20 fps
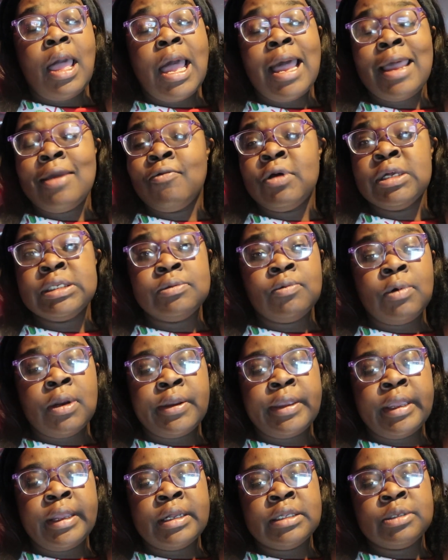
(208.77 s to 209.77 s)
I was
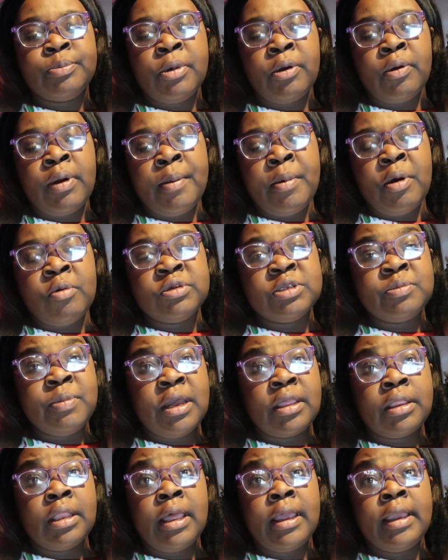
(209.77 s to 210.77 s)
working because my grandma was
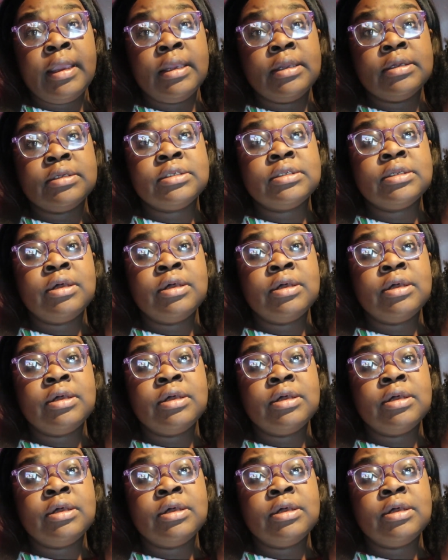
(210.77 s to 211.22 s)
my client.